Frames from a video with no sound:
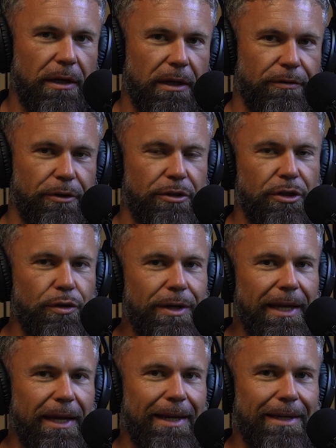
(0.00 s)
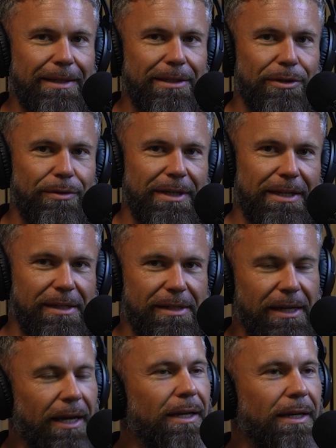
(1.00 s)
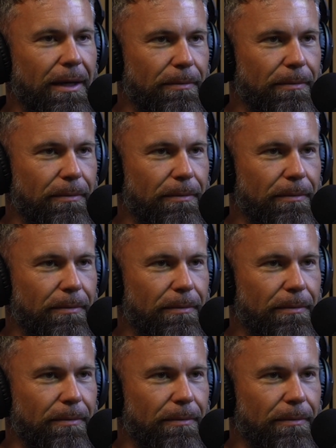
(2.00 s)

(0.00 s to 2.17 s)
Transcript: If you're tuning in to the second